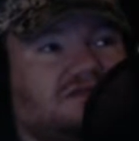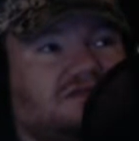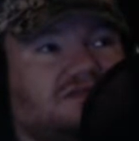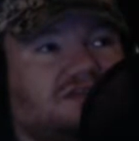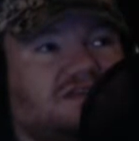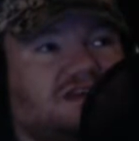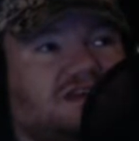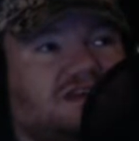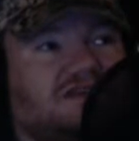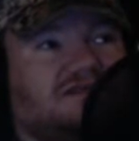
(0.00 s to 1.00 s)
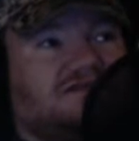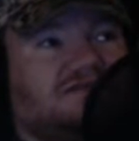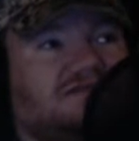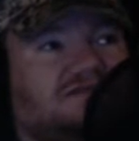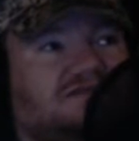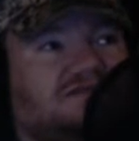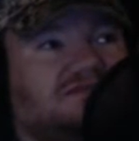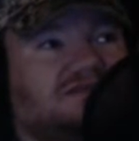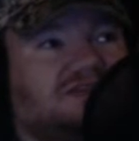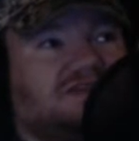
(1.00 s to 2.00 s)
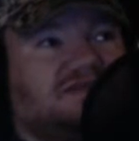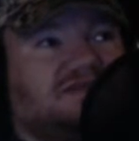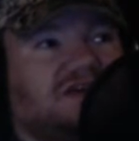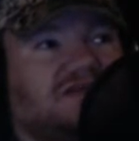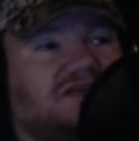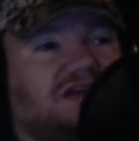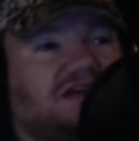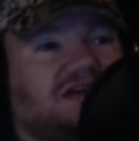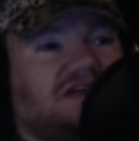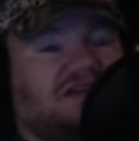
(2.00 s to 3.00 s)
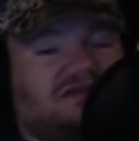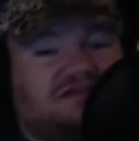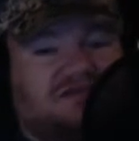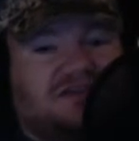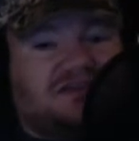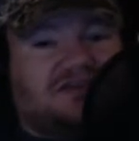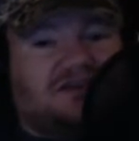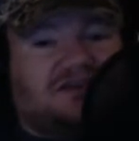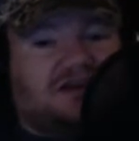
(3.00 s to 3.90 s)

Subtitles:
per second just to verify. It's reloading right